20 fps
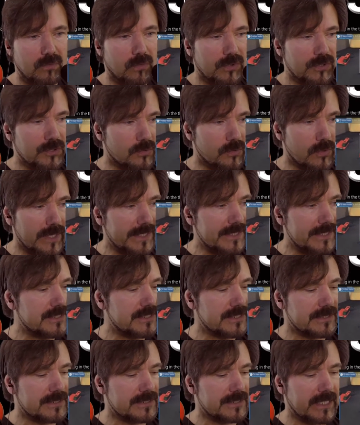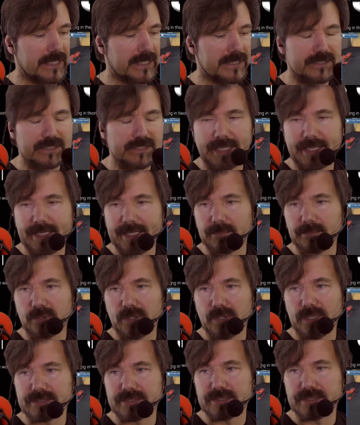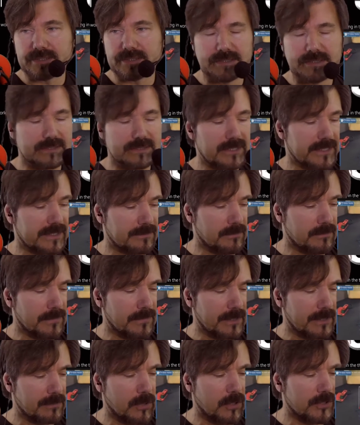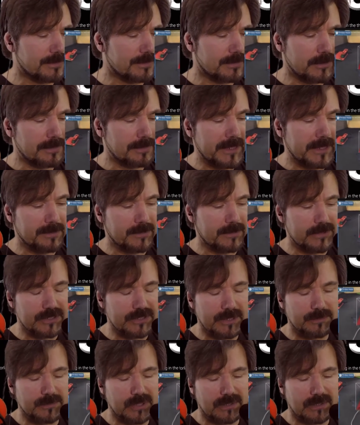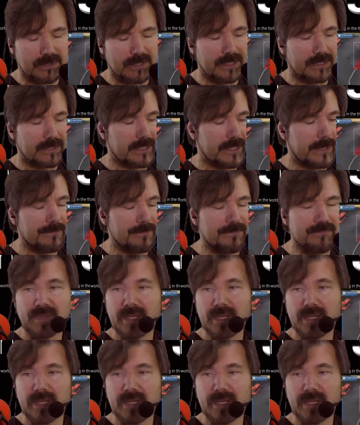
duration scanning processes like multiple people or something like that.